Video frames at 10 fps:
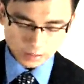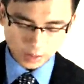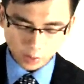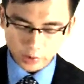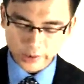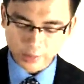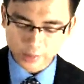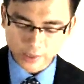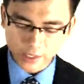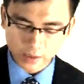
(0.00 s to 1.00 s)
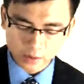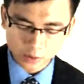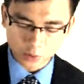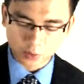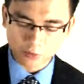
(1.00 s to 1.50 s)
the audit committee
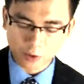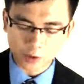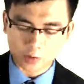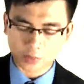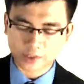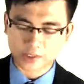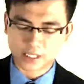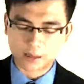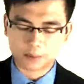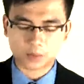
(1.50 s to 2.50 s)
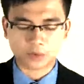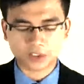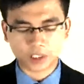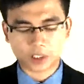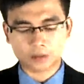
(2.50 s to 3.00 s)
should review the risks happening
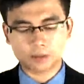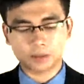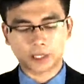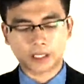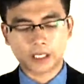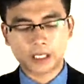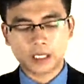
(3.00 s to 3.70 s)
within a company.